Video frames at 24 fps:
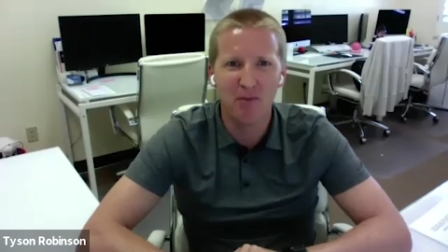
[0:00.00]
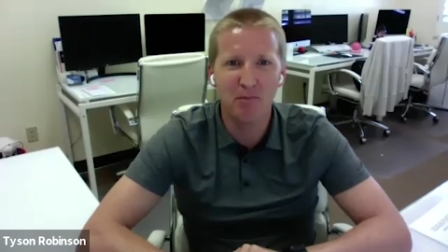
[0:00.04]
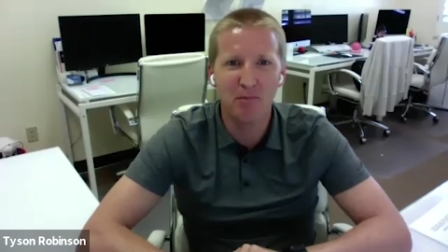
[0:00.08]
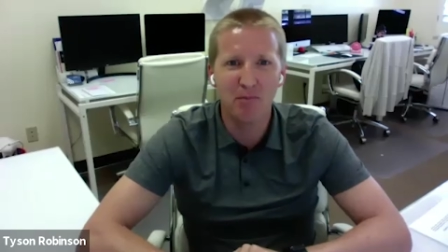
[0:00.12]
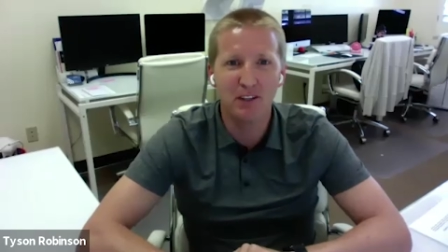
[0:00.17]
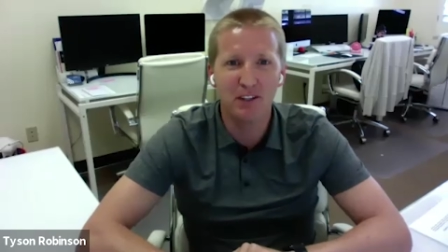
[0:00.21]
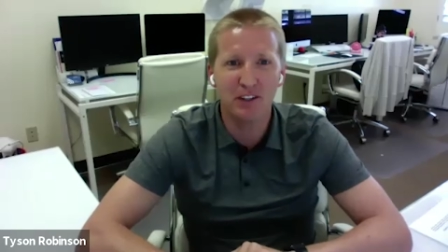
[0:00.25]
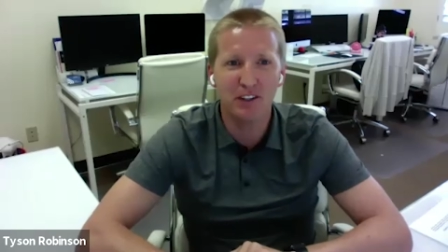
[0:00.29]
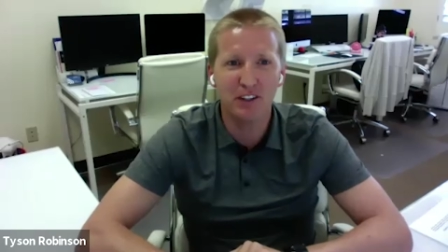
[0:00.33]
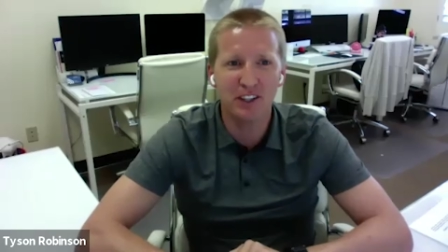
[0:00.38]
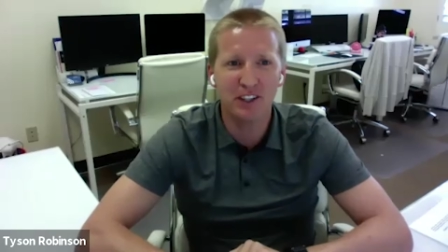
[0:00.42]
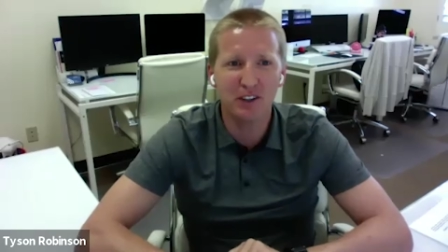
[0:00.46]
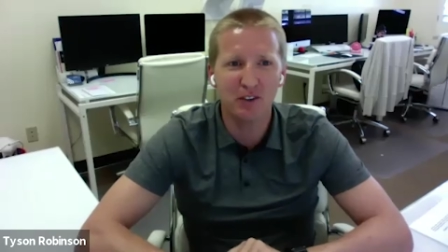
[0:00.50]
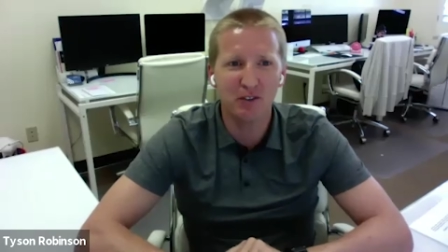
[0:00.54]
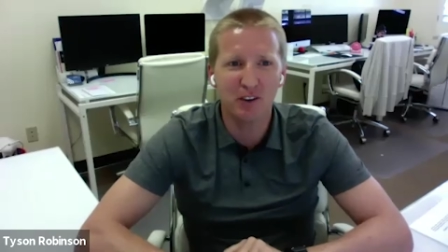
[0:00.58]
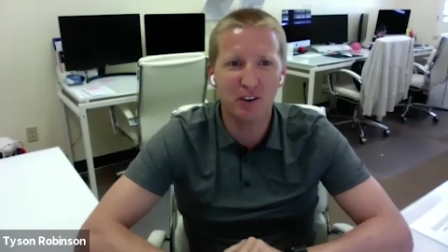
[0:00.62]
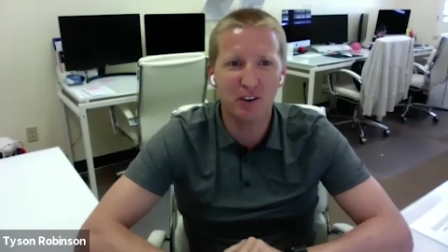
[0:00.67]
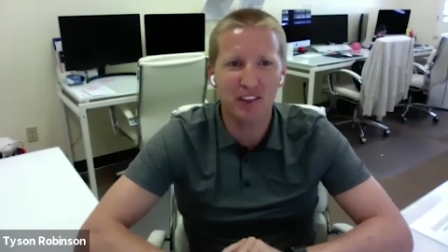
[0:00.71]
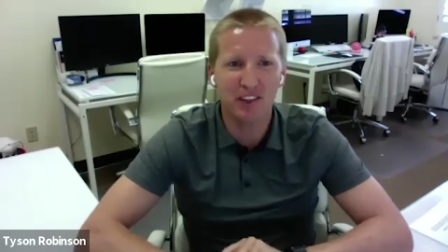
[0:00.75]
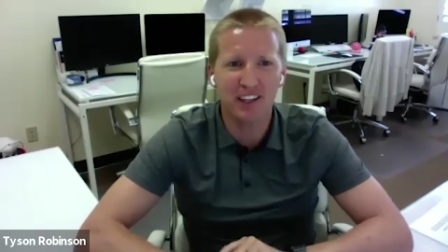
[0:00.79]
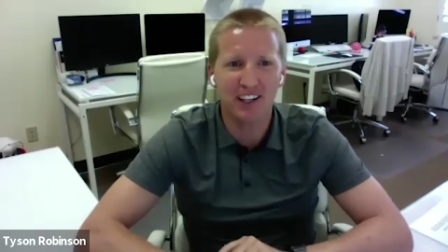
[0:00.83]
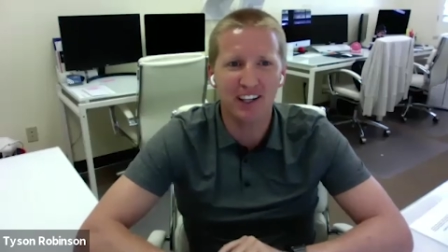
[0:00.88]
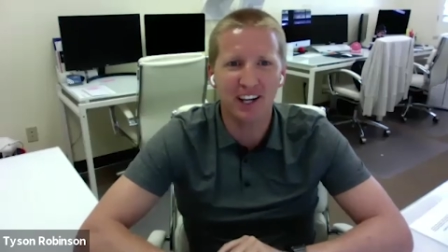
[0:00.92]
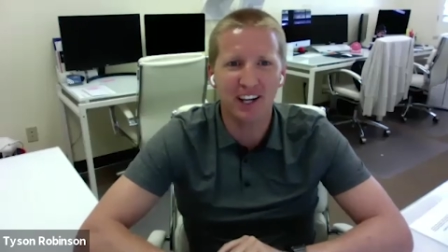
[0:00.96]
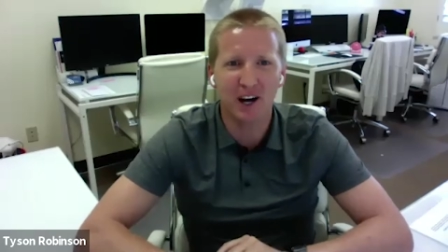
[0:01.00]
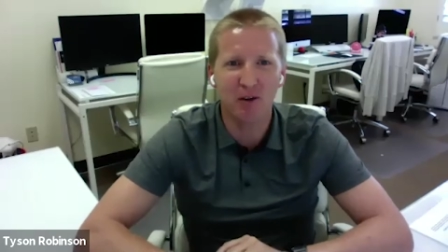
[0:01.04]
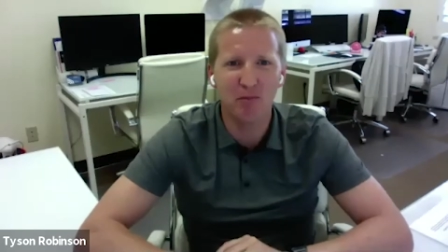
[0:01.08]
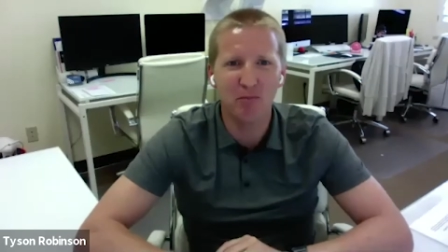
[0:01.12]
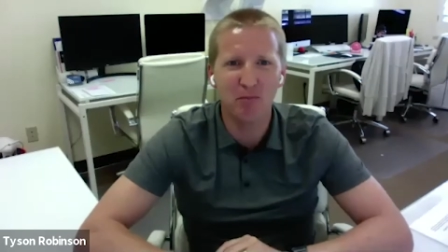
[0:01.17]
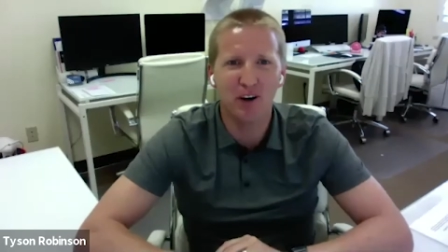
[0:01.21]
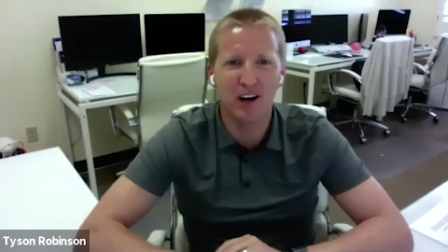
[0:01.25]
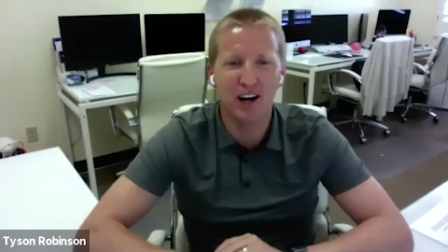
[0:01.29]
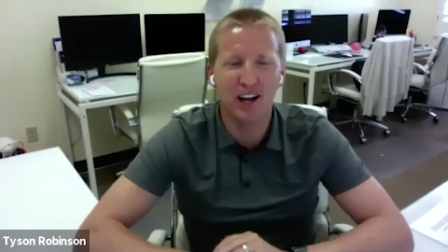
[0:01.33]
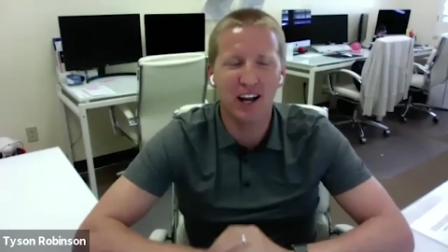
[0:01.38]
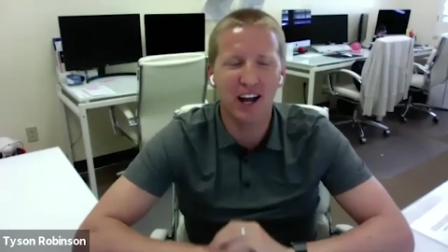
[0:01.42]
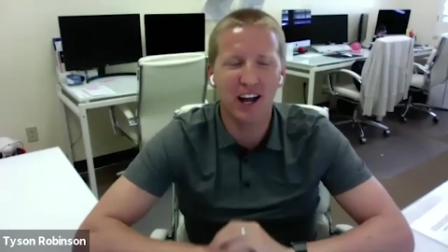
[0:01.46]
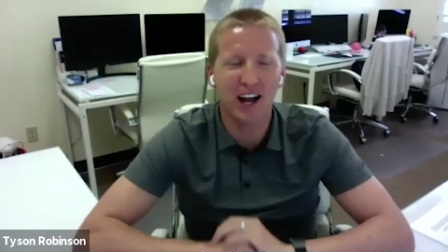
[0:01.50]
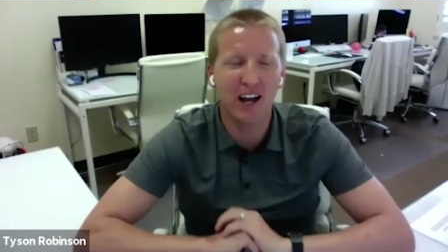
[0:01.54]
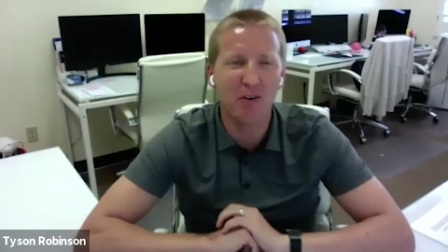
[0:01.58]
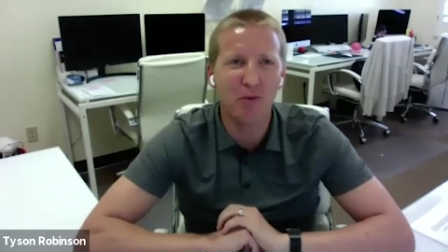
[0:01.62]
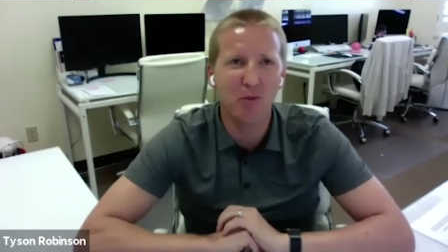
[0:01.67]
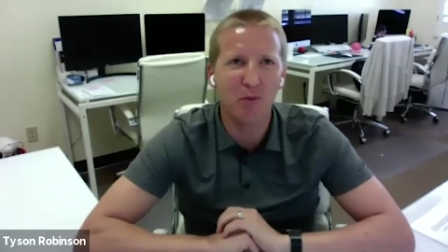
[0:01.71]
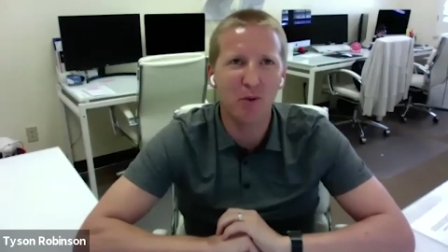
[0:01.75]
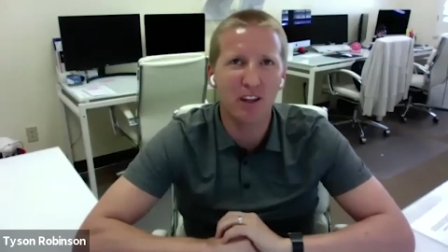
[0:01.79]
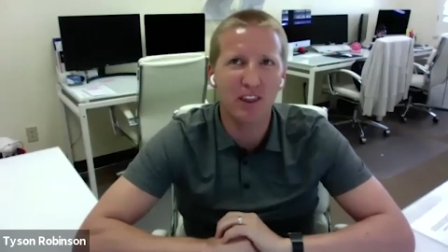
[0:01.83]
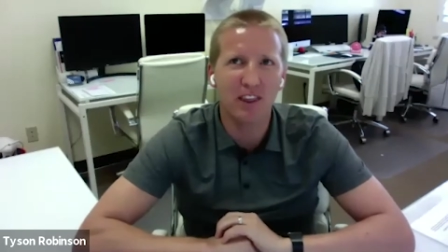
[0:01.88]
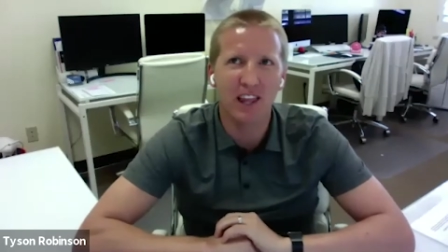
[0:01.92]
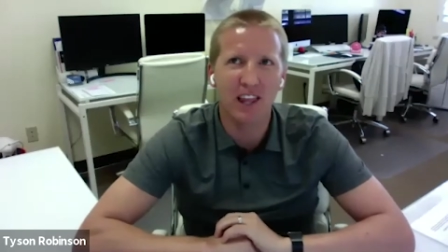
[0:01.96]
dealing with a couple. I
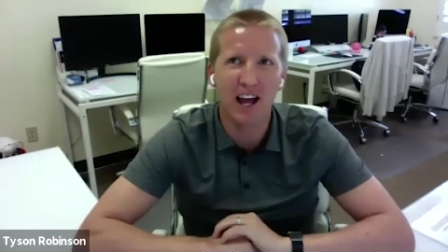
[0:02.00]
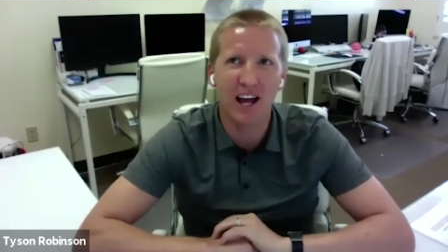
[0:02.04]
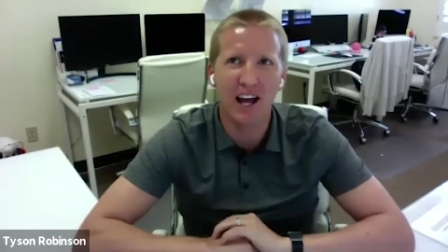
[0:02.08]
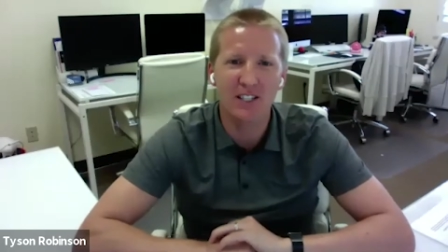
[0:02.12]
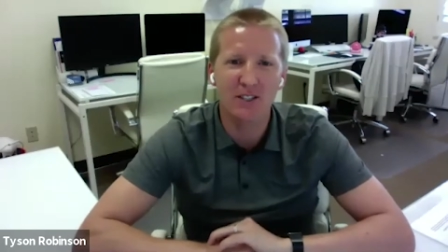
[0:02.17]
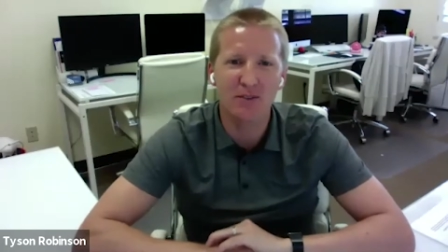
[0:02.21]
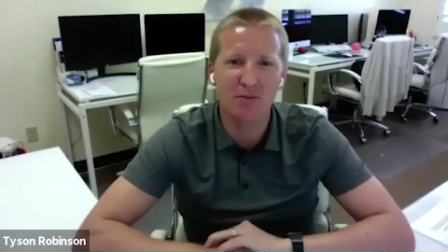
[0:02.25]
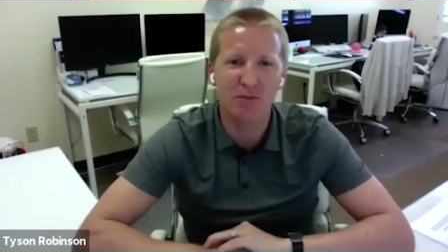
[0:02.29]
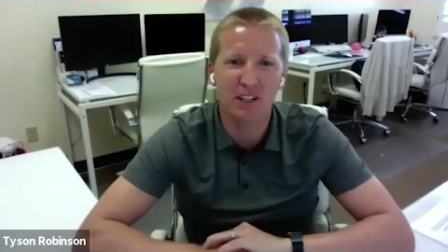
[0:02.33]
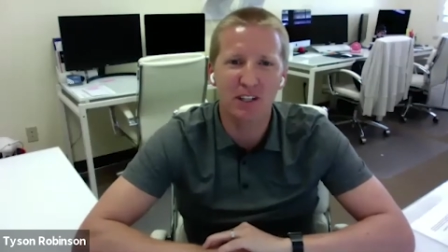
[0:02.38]
had one last